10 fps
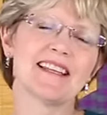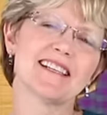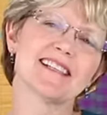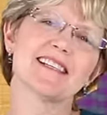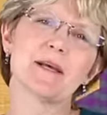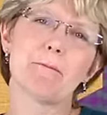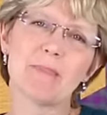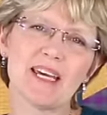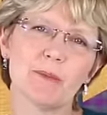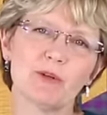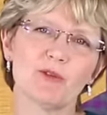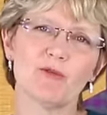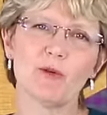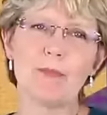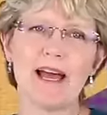This is a big,
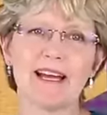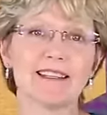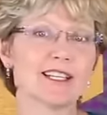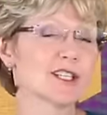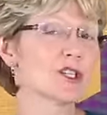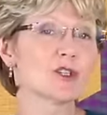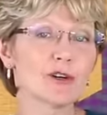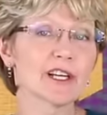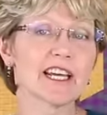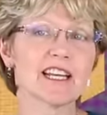beautiful bag that is sturdy